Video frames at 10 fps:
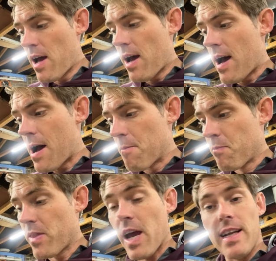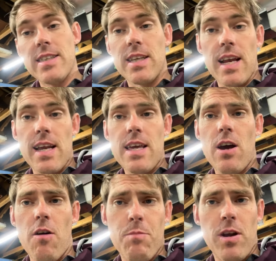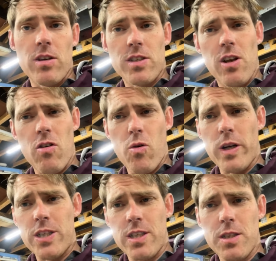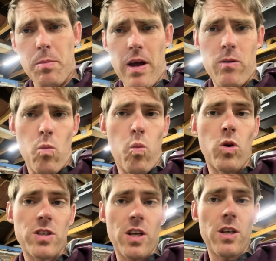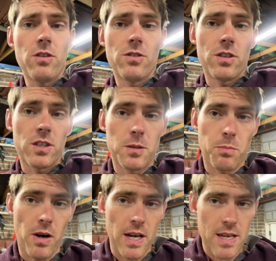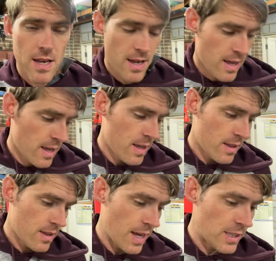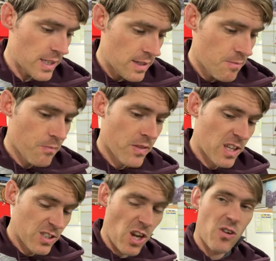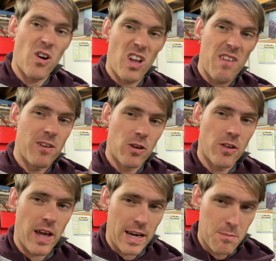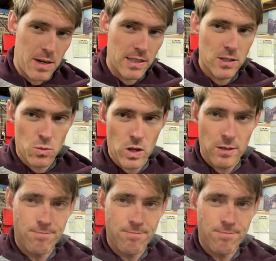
Um, and incidentally, I've been asked a lot of questions about what I use to spray the engine, so I'll have a look at that in a minute as well